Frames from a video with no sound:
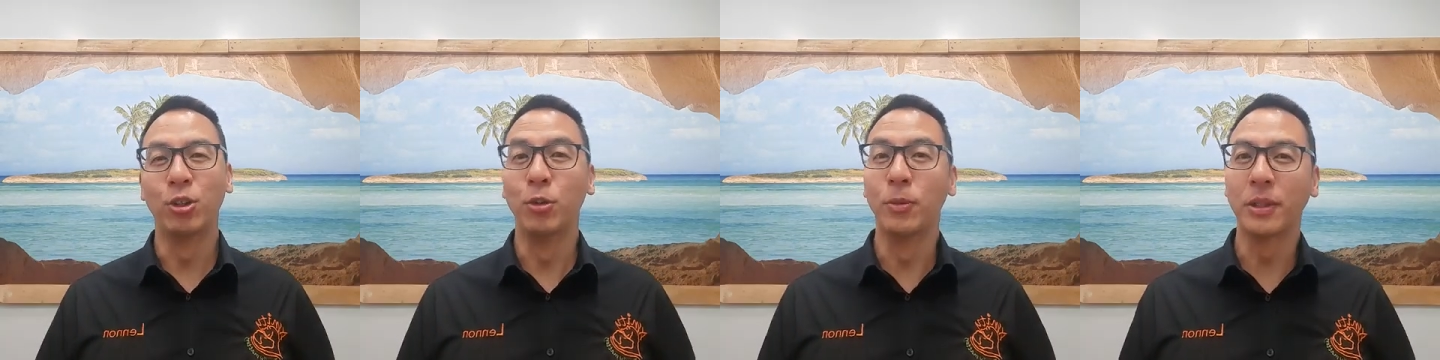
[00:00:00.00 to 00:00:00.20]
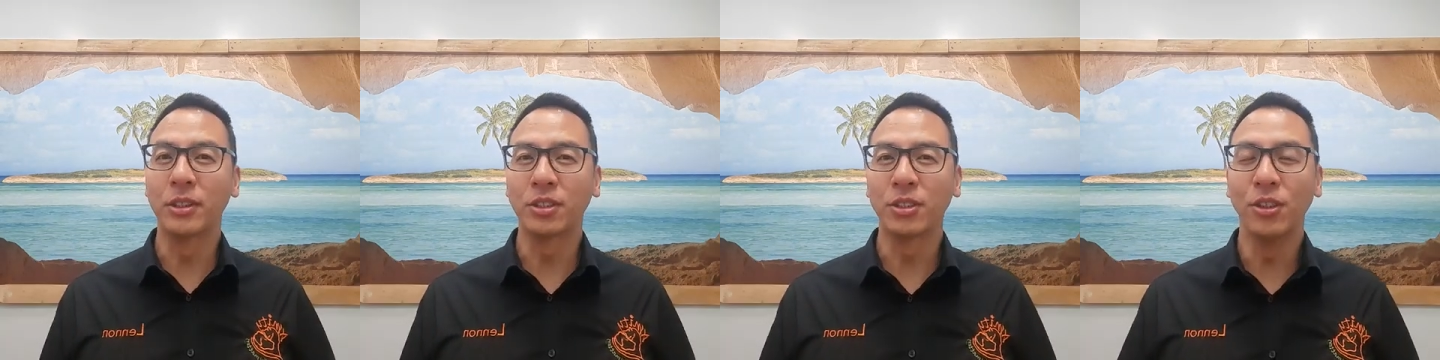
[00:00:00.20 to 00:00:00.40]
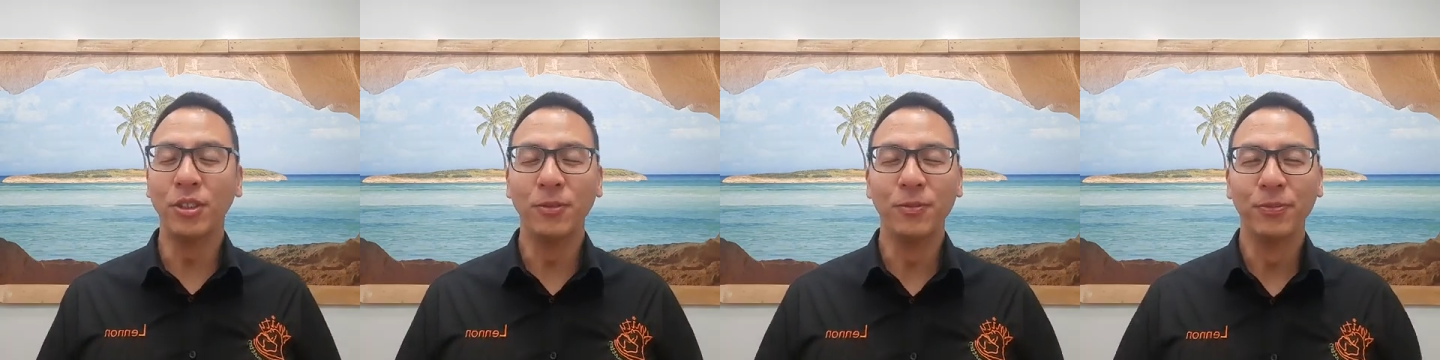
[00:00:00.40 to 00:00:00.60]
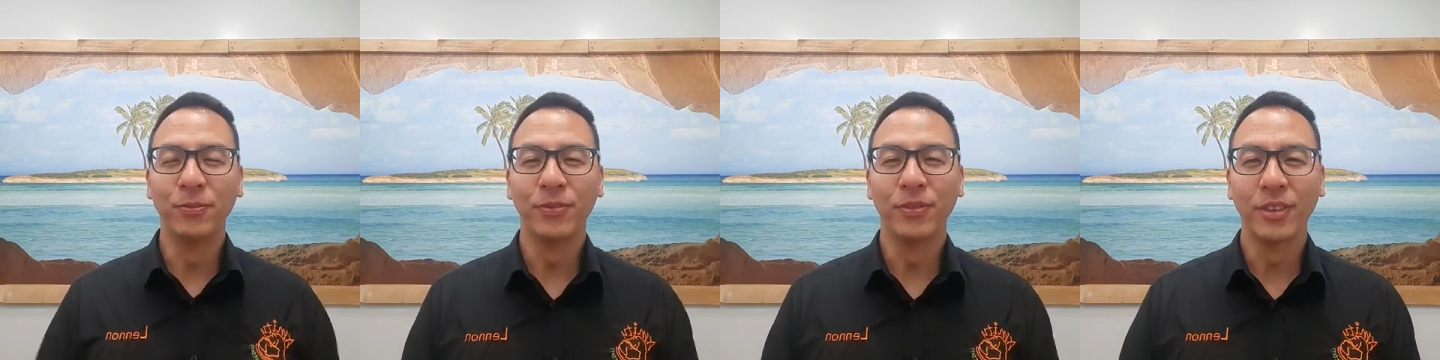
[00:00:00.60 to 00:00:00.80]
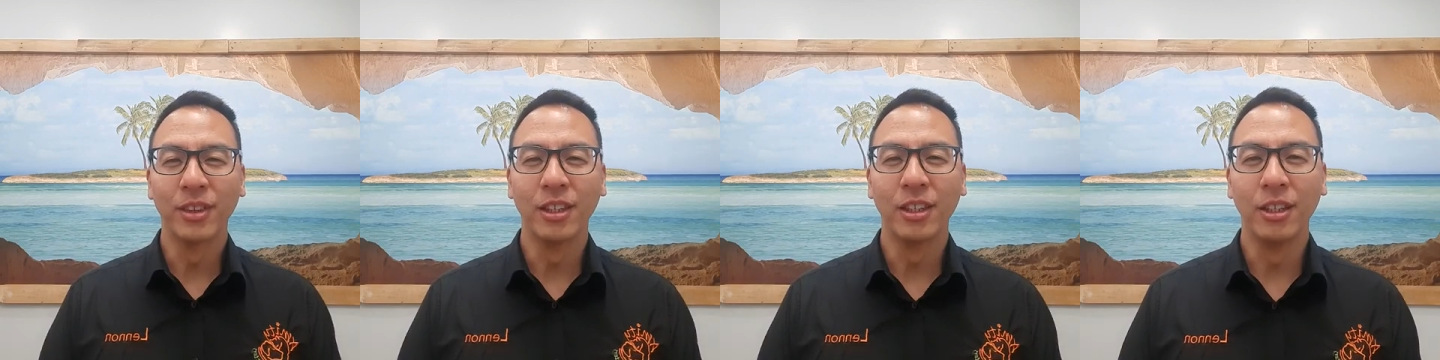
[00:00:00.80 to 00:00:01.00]
two months ago
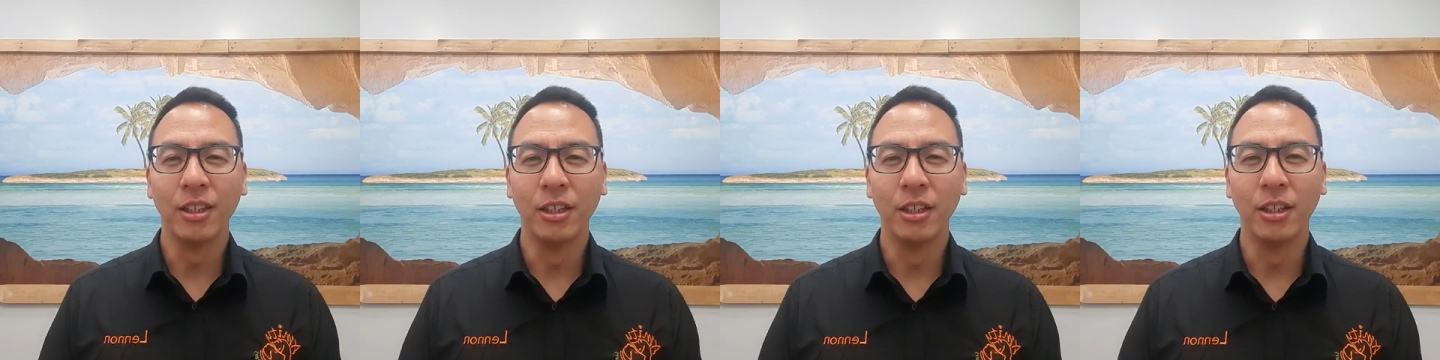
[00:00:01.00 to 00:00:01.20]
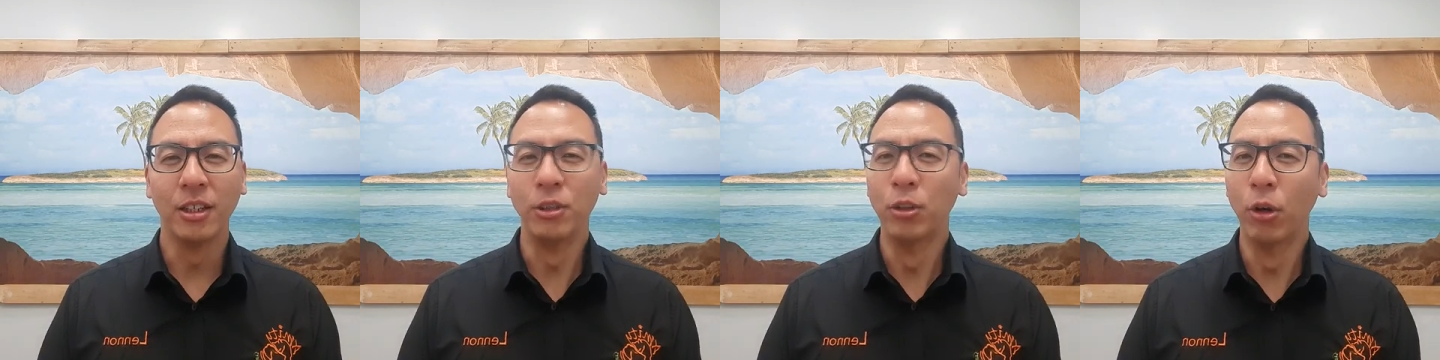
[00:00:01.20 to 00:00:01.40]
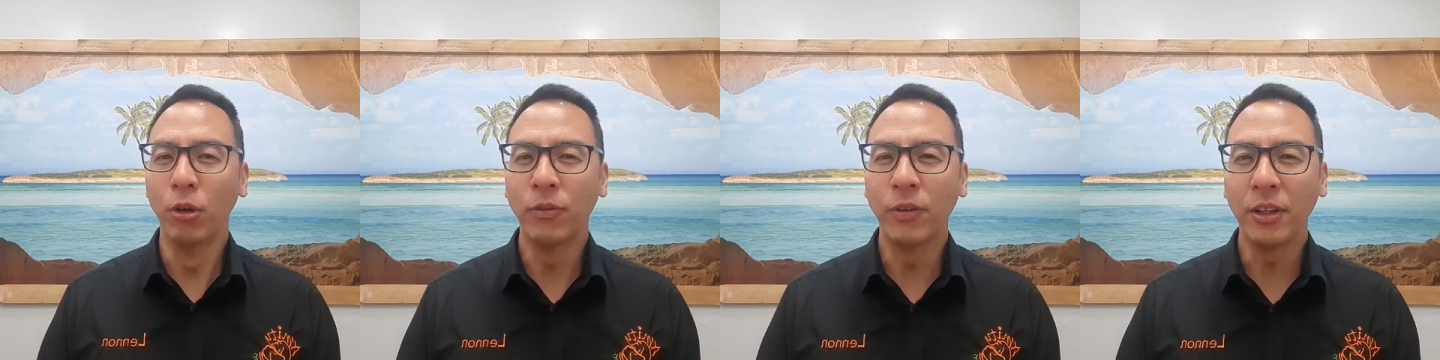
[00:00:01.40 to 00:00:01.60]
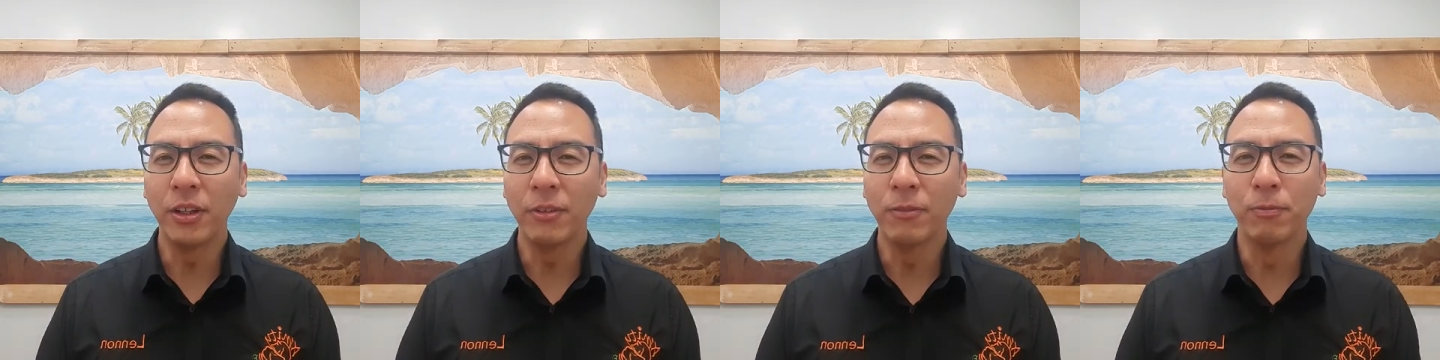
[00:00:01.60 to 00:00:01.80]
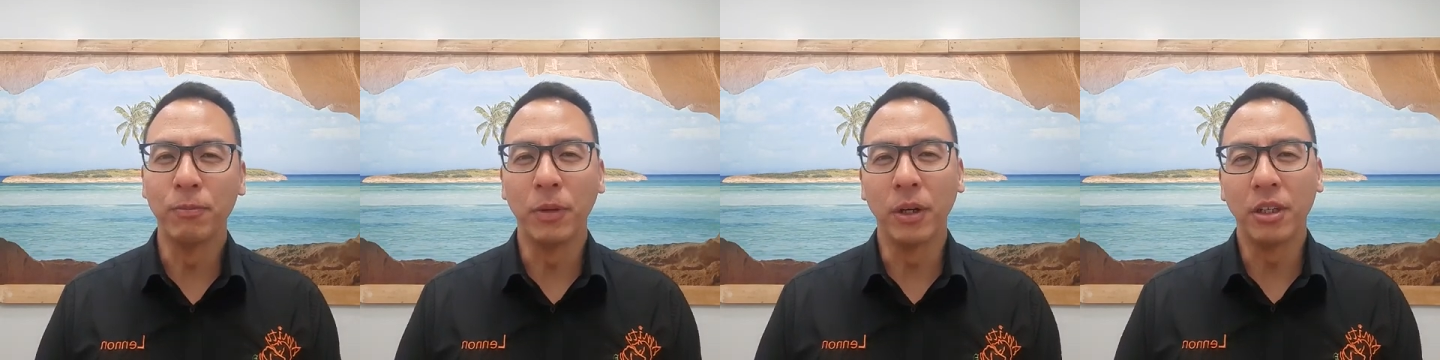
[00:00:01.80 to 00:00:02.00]
uh, no
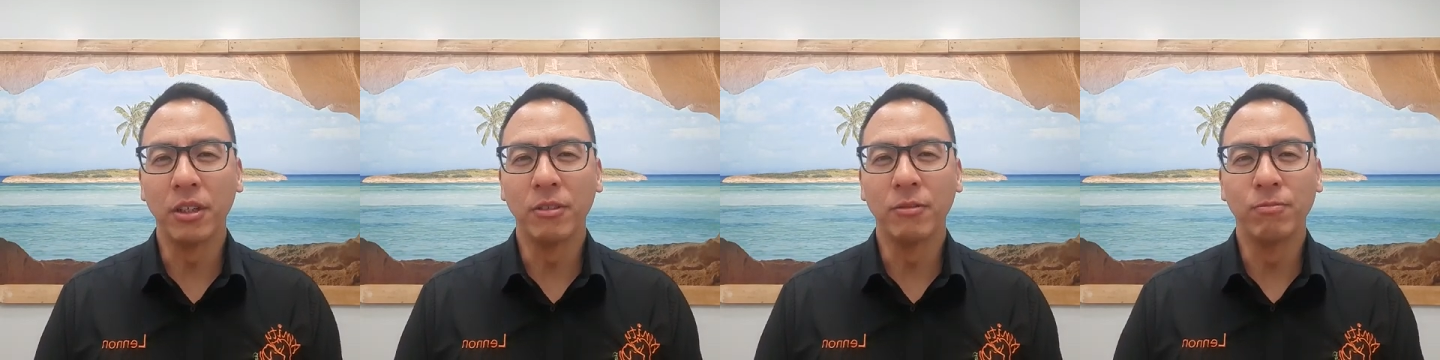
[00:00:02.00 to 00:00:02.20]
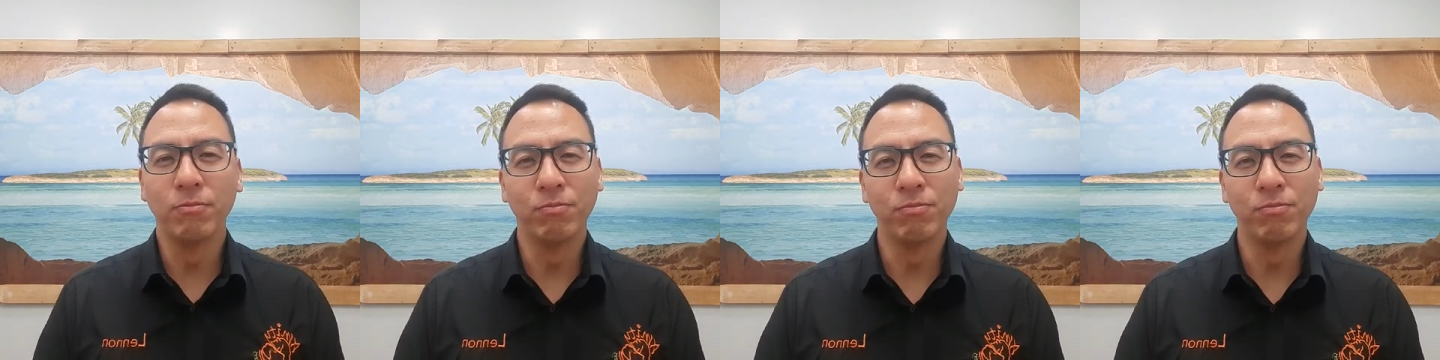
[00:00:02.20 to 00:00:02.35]
fun, but